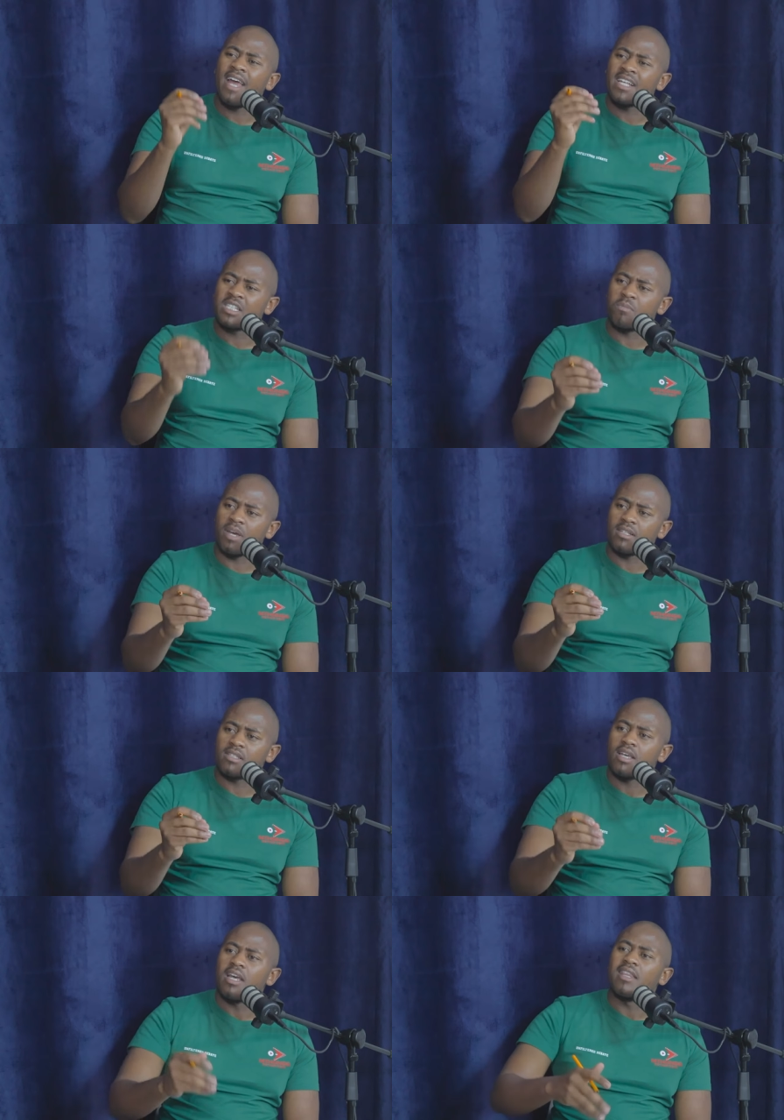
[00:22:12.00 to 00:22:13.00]
aspects
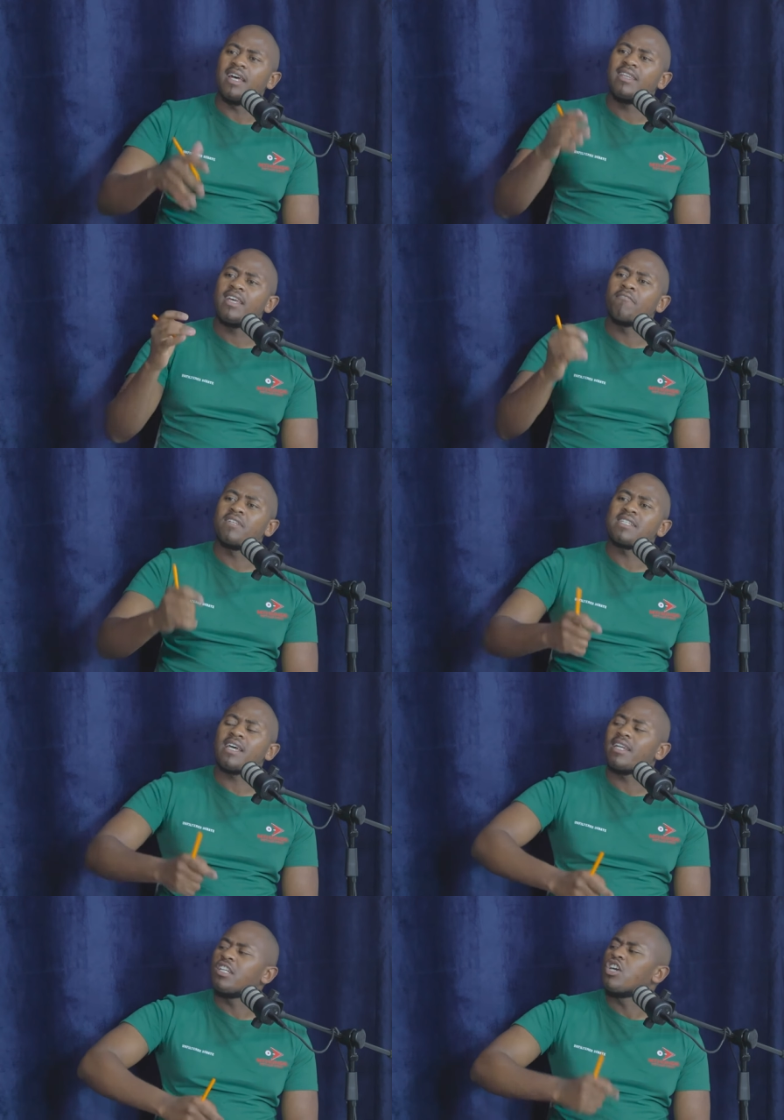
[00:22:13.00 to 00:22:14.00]
that they've
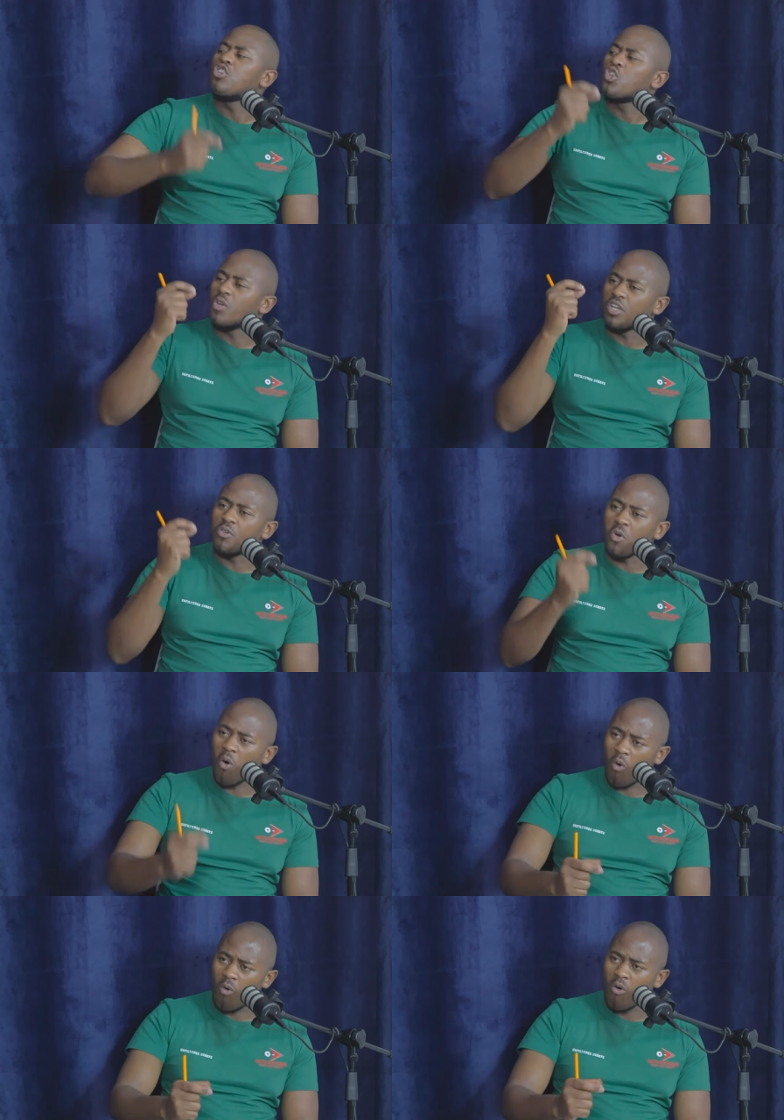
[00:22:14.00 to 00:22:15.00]
decided to
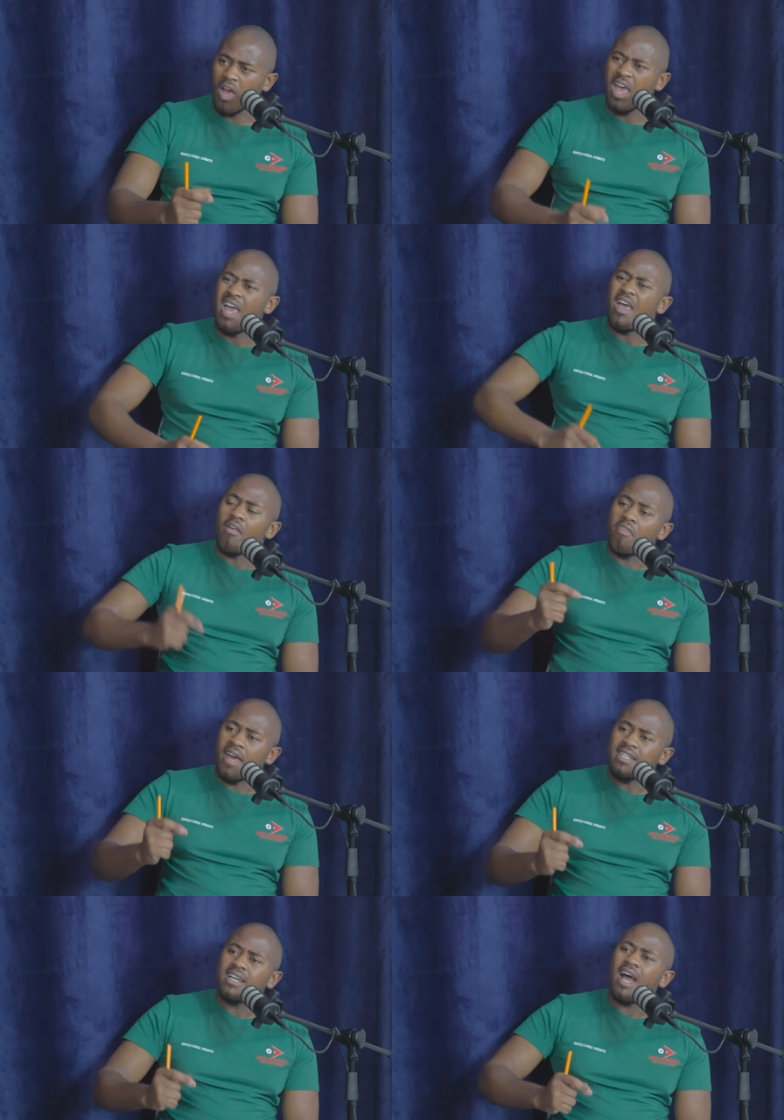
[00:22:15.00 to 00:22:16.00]
ignore
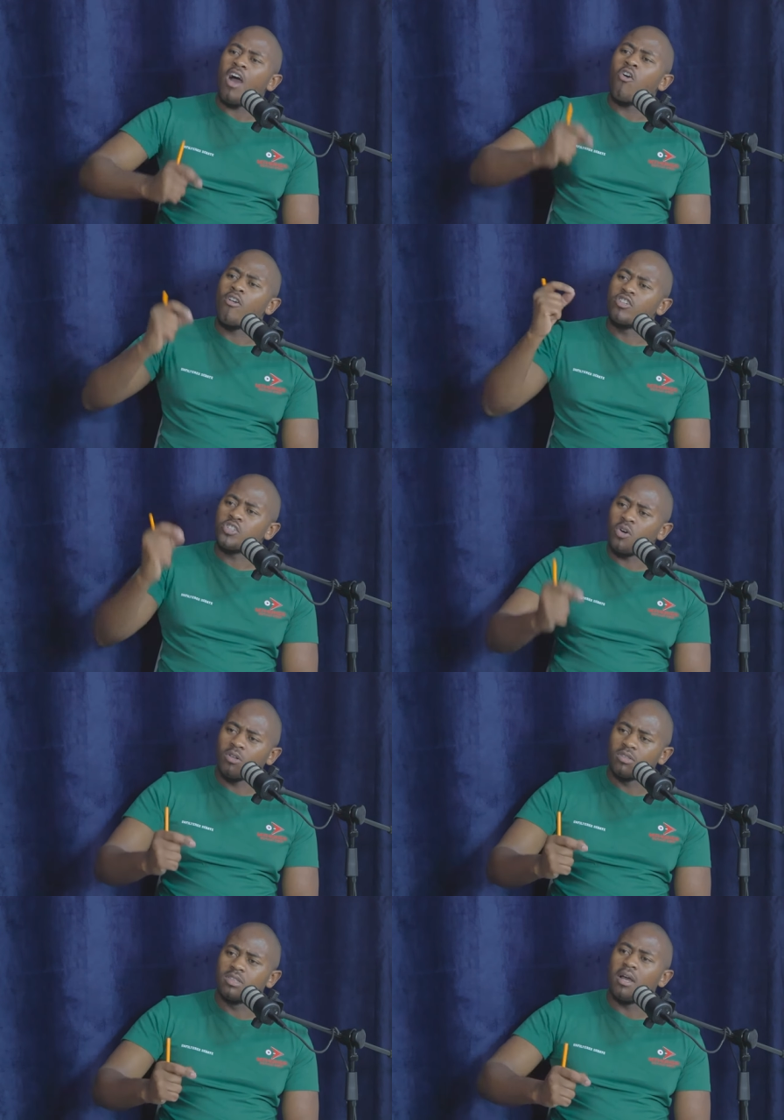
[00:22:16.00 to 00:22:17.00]
that are
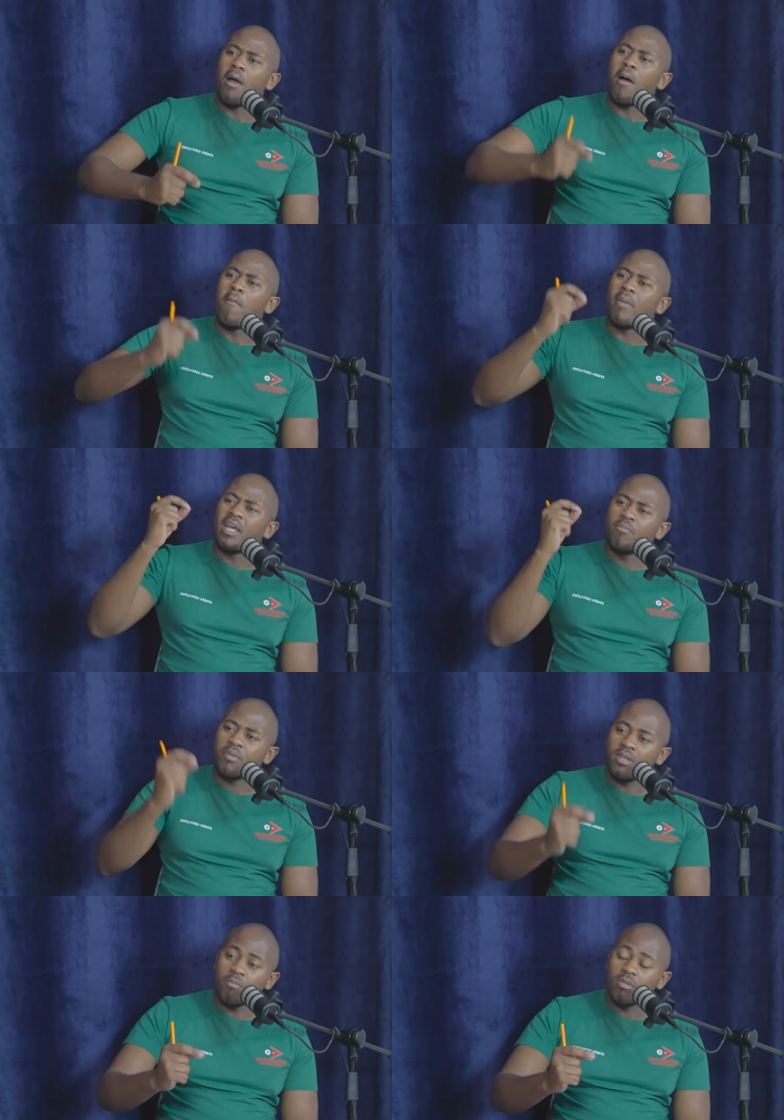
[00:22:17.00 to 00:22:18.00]
controlled by
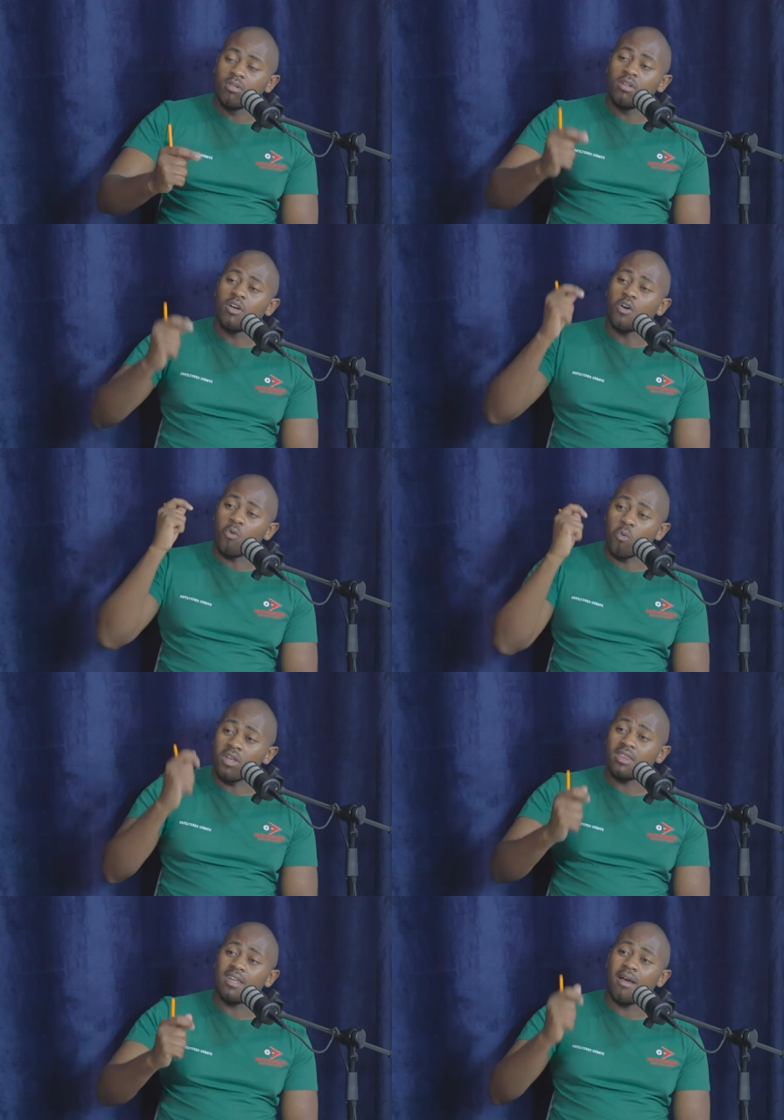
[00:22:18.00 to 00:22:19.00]
people
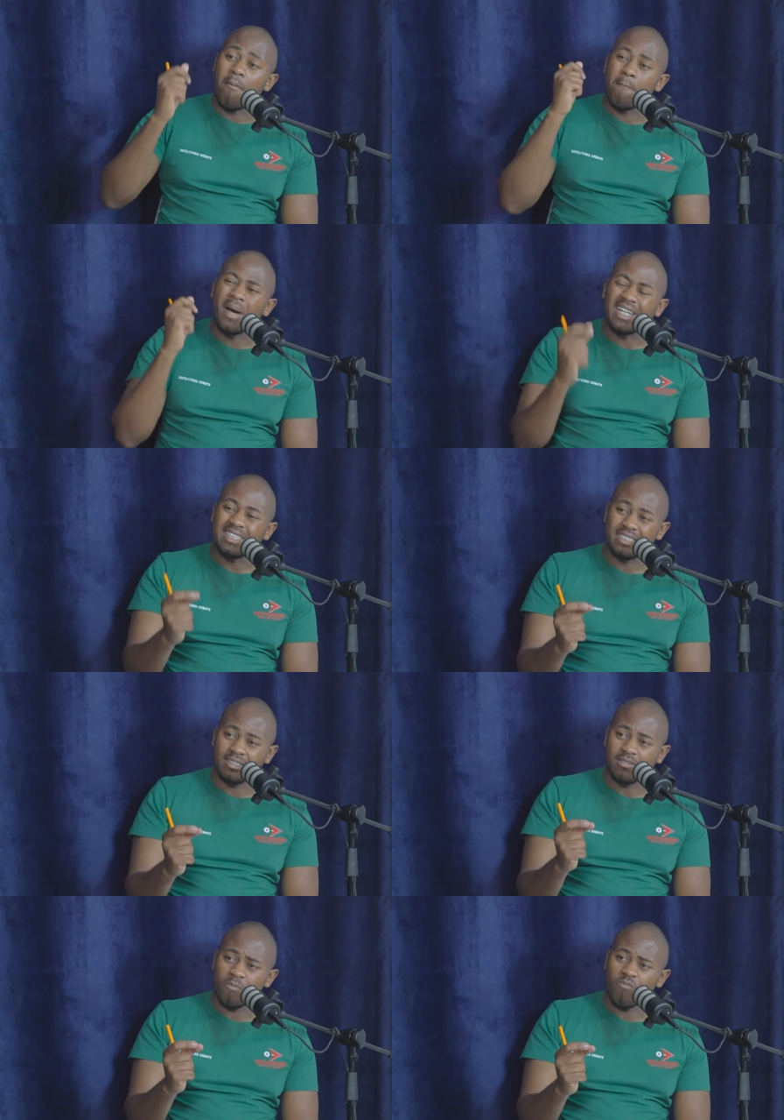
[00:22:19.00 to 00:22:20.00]
with money.
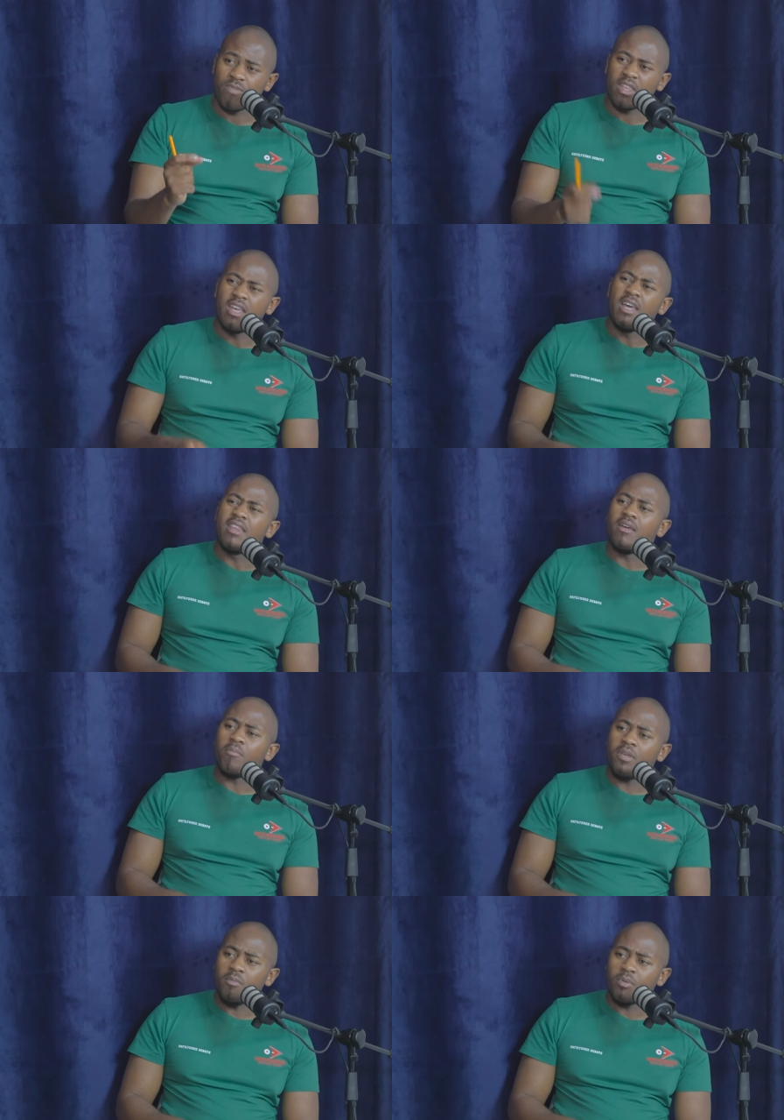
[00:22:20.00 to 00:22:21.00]
The
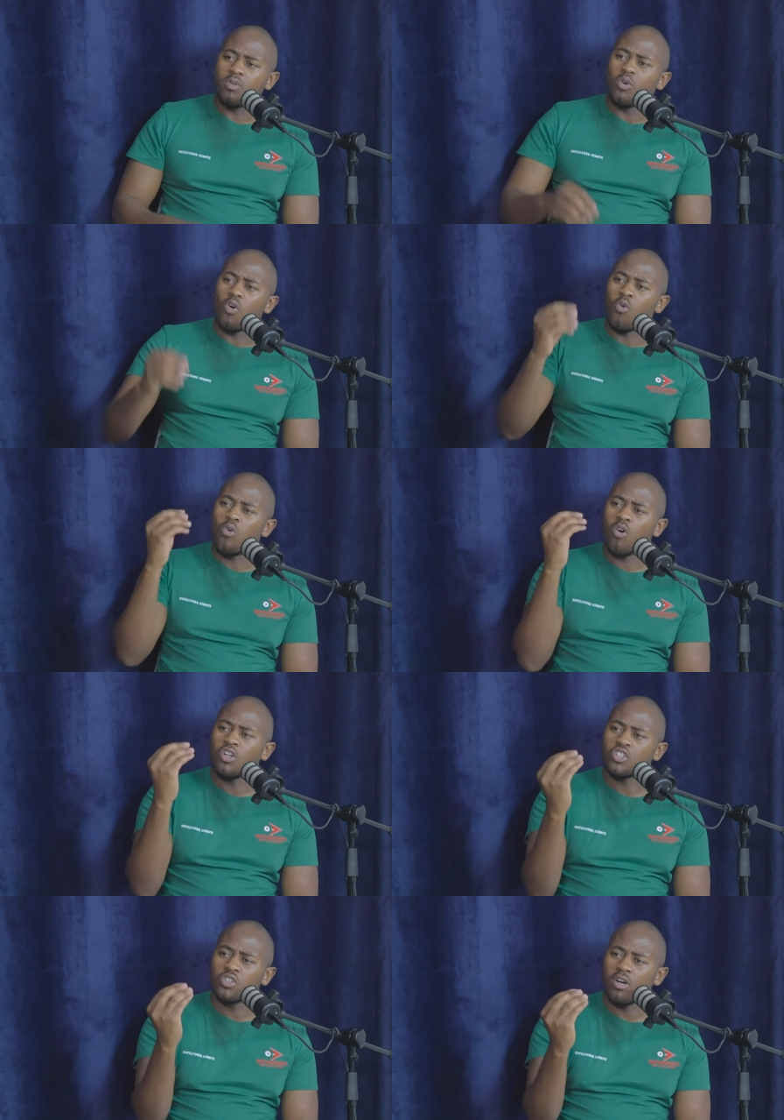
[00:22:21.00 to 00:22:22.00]
people who
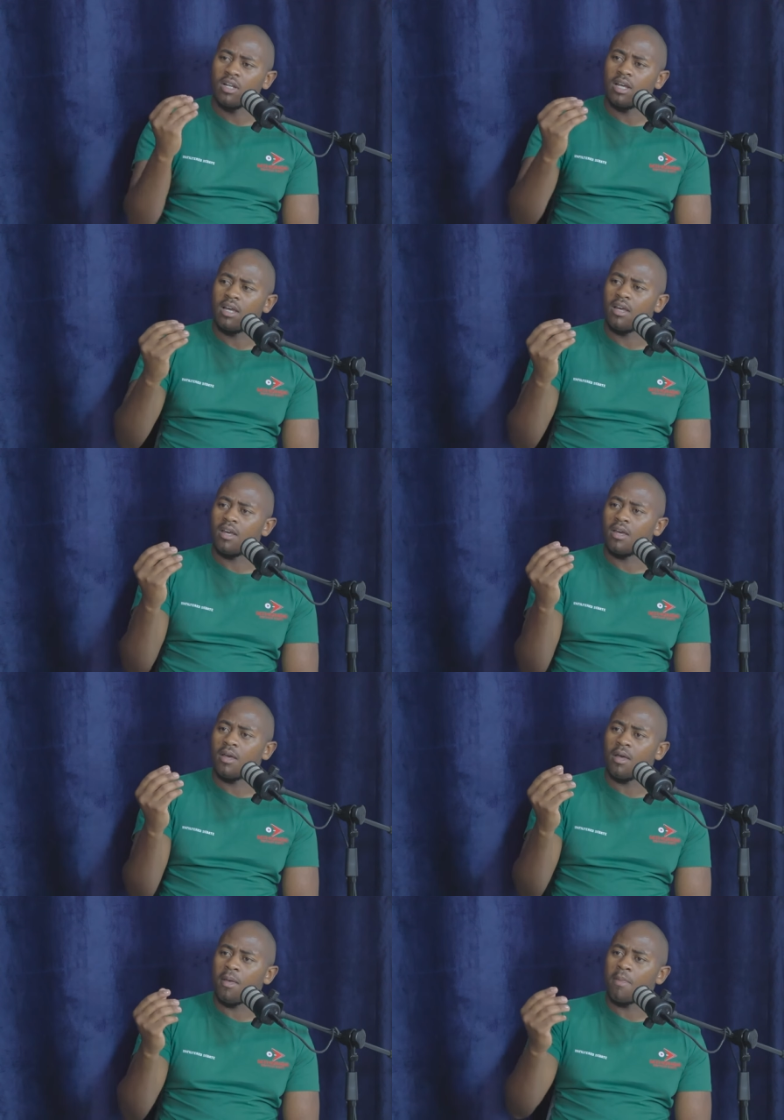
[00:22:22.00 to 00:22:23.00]
control uh, the,